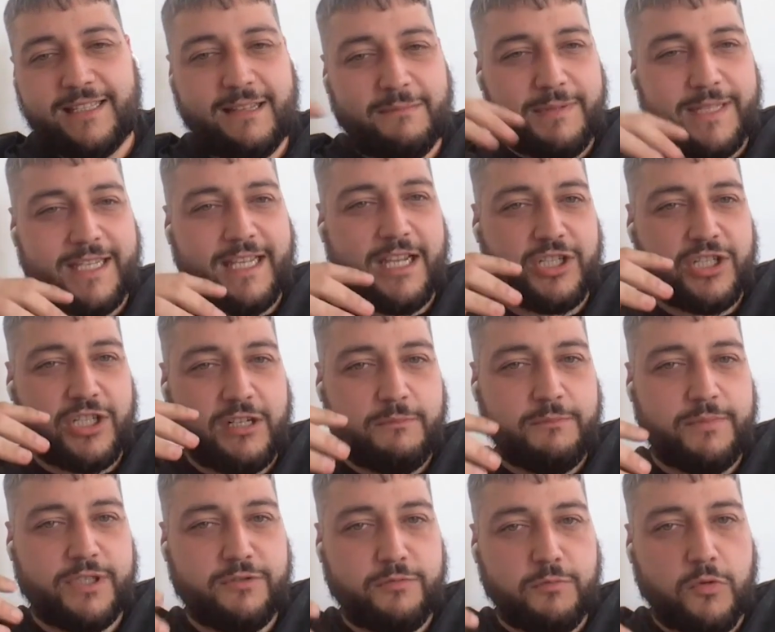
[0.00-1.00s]
the application a
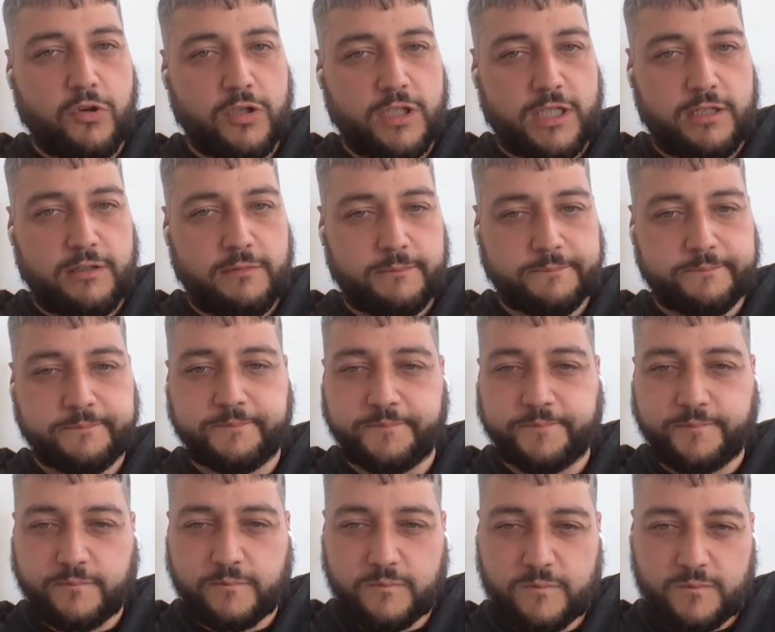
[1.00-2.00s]
bit smaller.
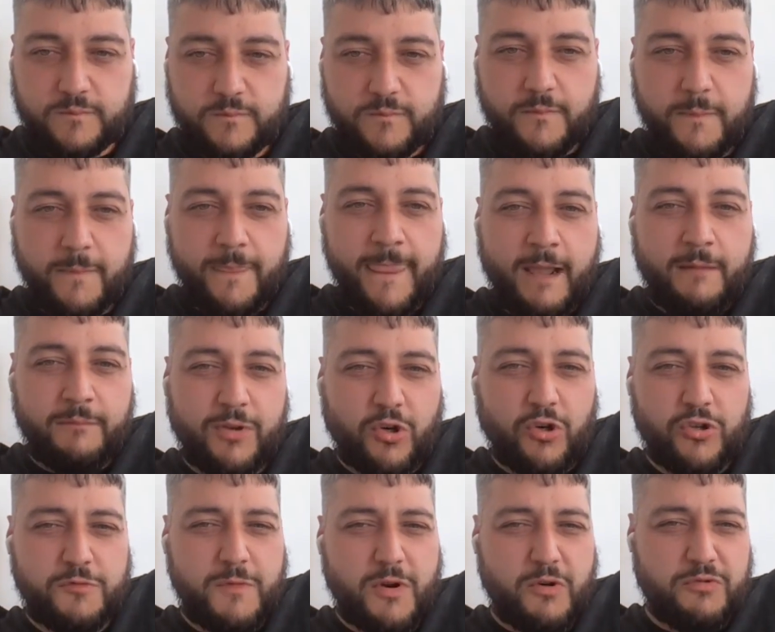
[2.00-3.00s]

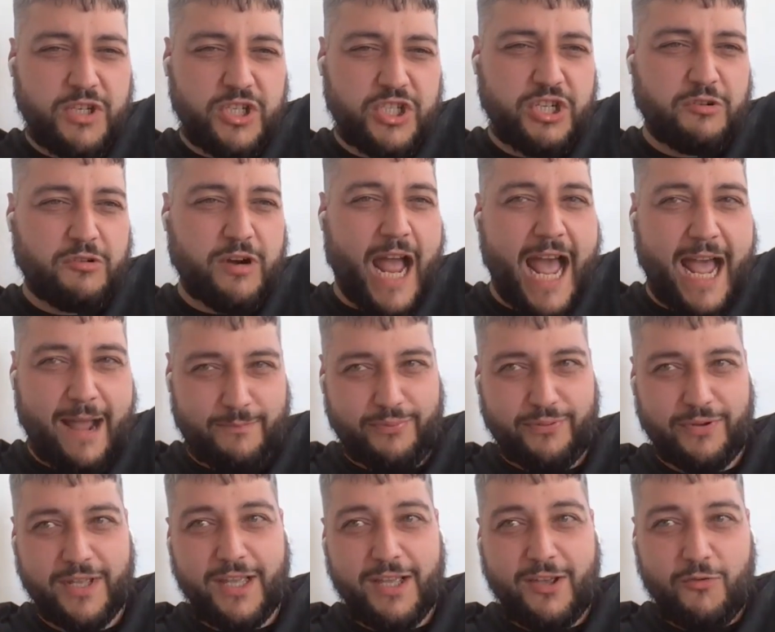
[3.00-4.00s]
Because my initial app,
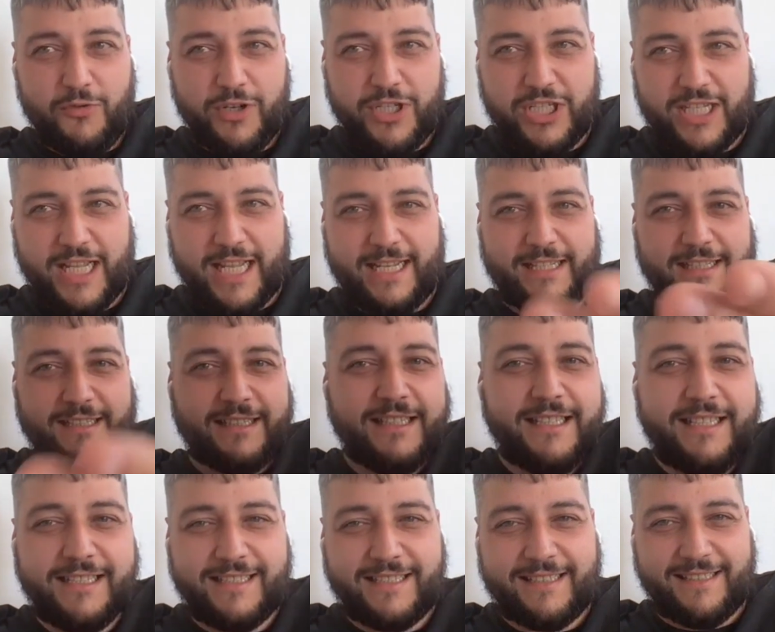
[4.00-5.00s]
which is like
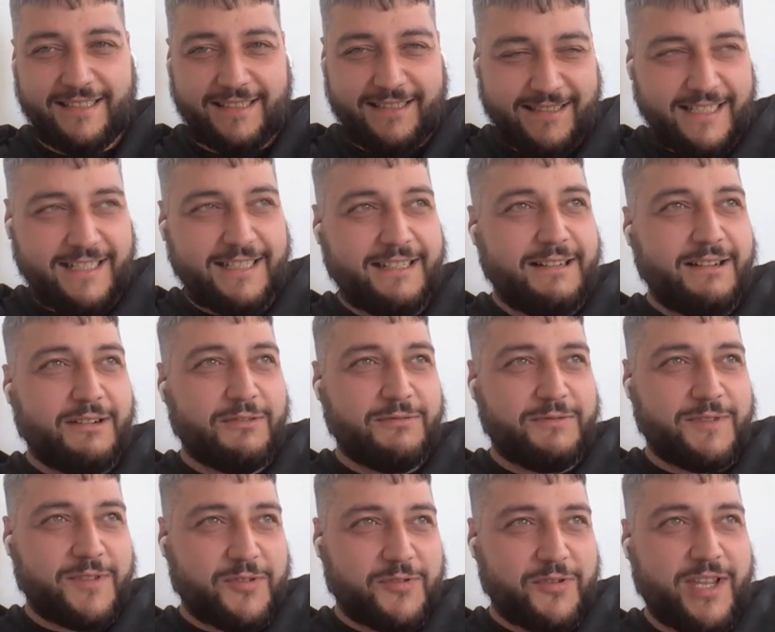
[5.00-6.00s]
this single
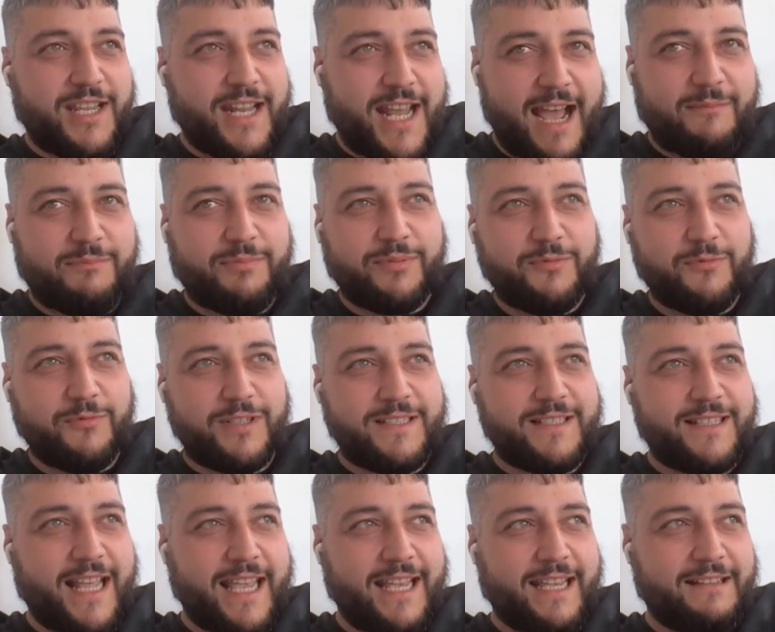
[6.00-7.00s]
screen app,
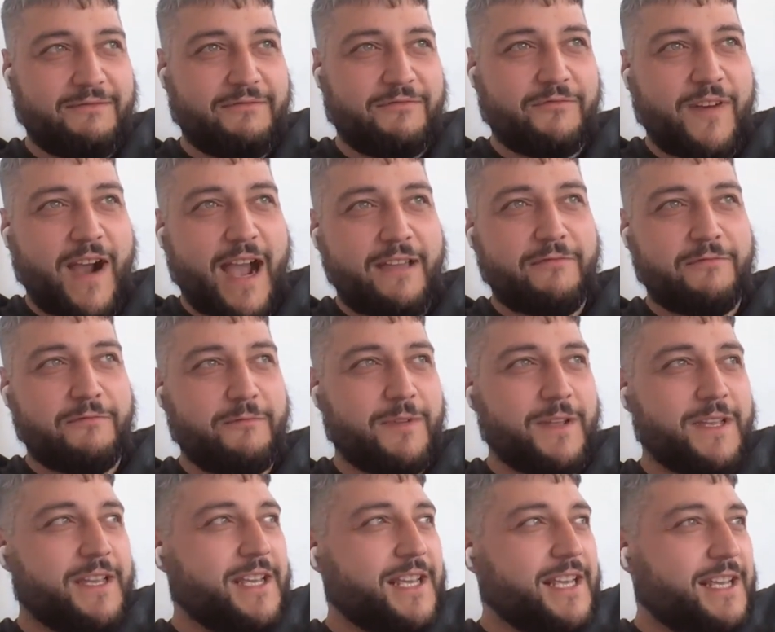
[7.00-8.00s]
was like I
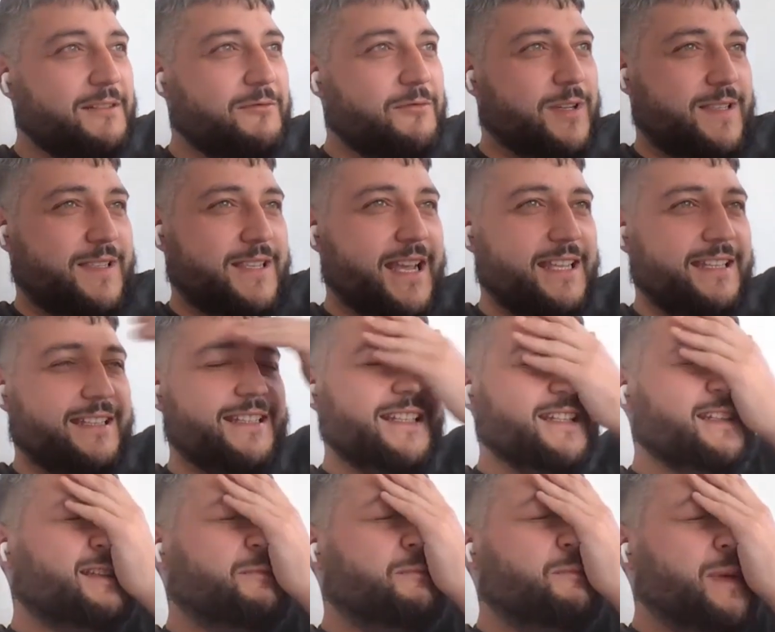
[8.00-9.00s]

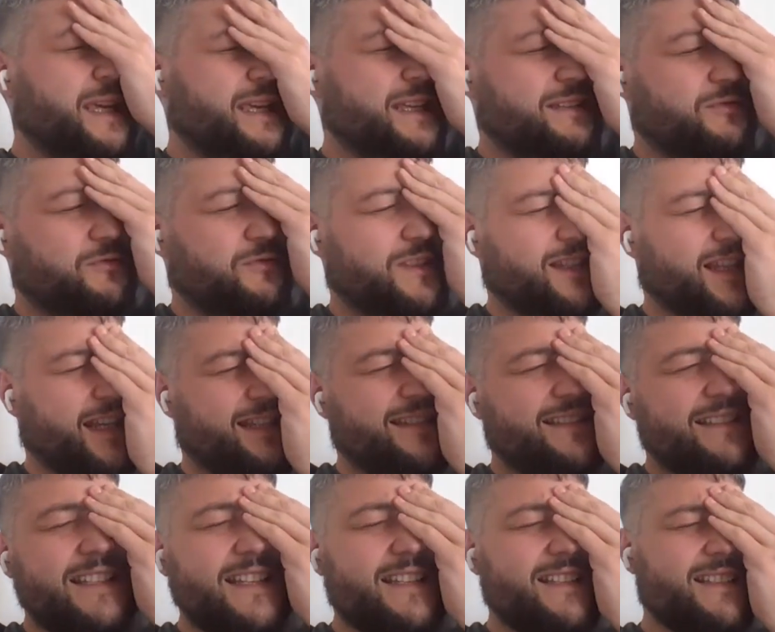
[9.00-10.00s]
think the biggest was like
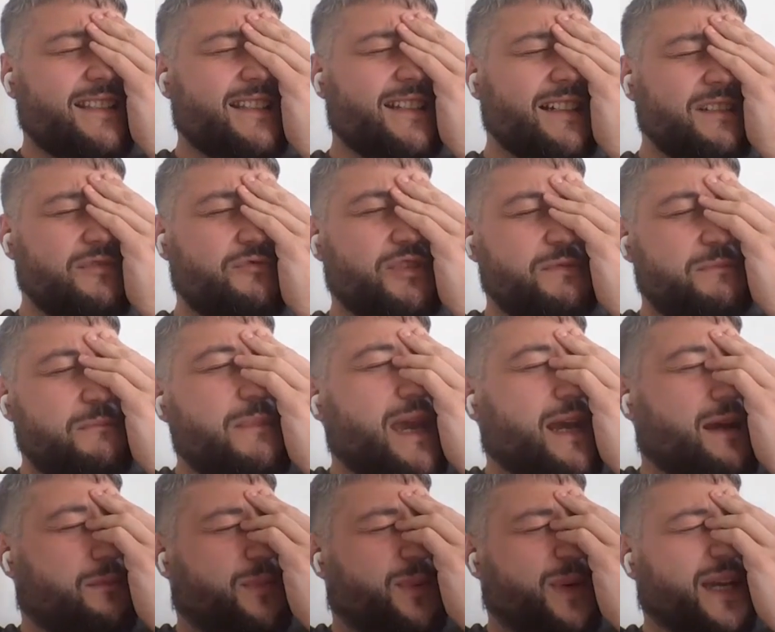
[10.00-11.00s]
600
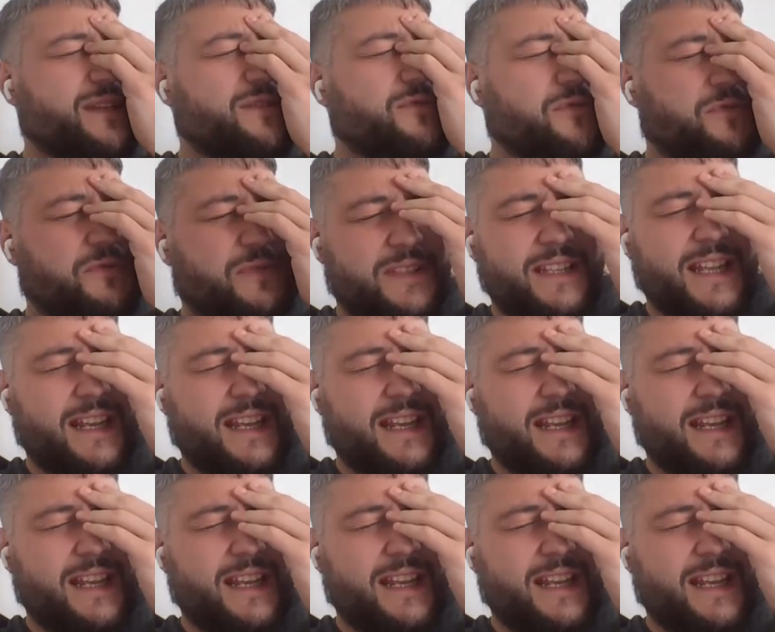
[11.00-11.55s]
megabytes, which was